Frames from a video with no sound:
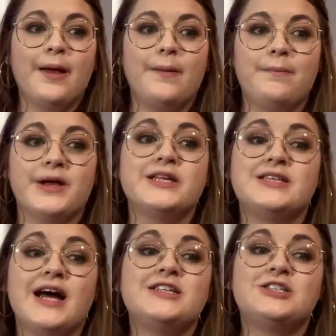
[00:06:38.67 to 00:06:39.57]
Because
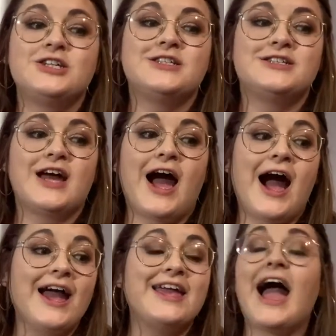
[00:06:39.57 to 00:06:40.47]
that's just,
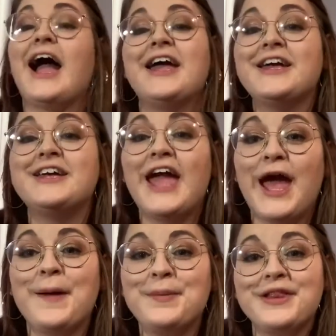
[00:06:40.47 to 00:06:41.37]
I
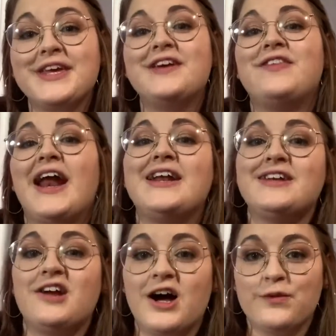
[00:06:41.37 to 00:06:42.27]
can't believe that I did
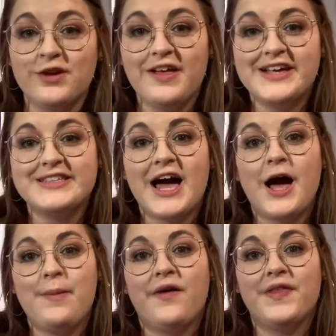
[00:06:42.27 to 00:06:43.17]
not realize that
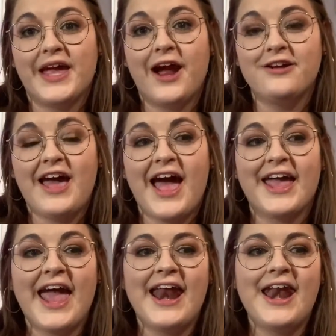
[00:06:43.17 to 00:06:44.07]
about the care tag.
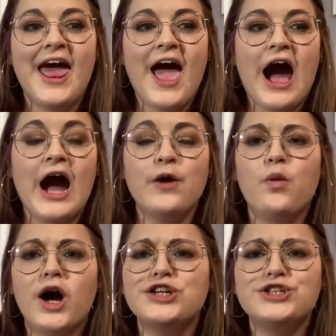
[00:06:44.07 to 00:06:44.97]
And I
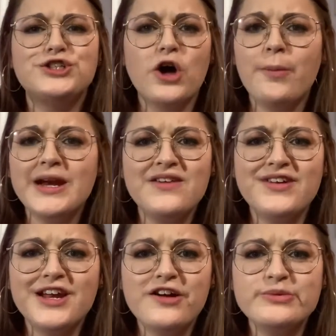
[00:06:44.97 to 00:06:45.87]
watched so many
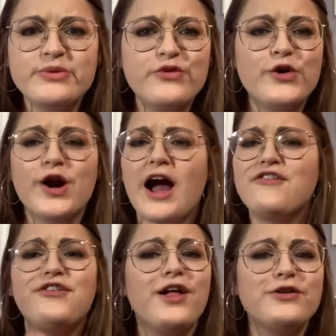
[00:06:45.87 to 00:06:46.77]
videos before. I
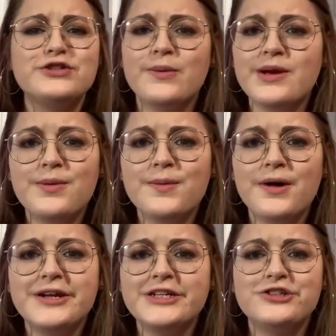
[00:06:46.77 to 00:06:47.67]
follow so many people
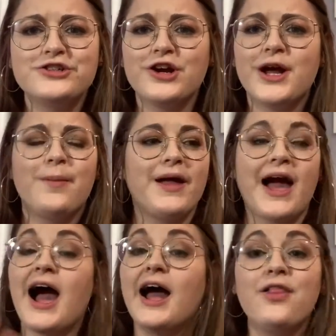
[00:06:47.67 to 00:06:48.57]
on Instagram. Like,
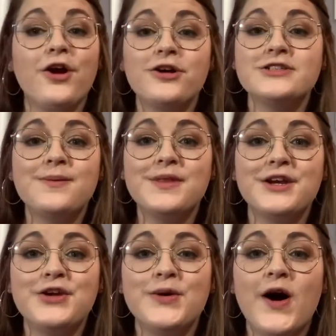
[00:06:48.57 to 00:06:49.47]
I learn something
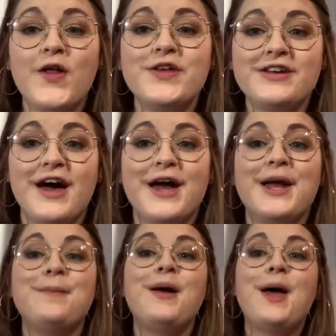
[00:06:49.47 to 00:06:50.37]
new all the
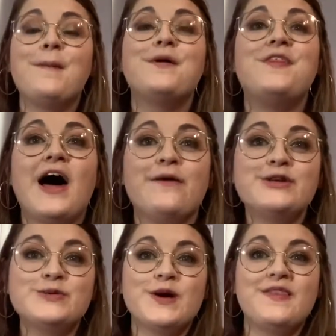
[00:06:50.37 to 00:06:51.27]
time. But that
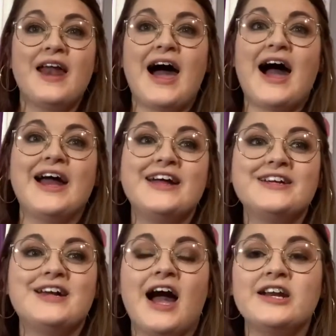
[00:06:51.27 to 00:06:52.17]
was one that I
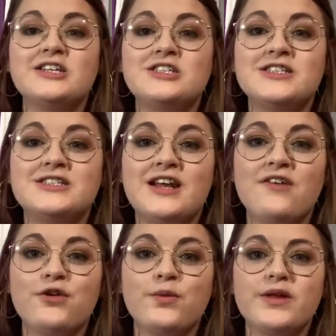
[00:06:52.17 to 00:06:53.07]
kind of just
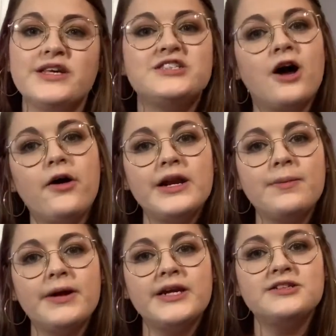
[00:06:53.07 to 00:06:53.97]
never really saw
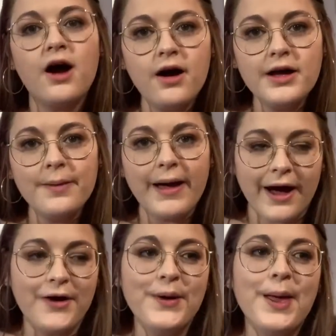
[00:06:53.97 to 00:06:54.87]
anybody talk
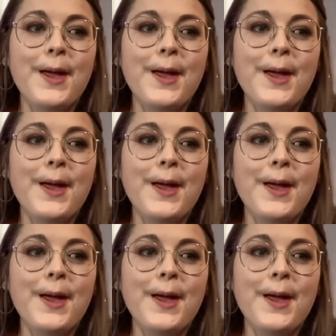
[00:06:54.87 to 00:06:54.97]
about.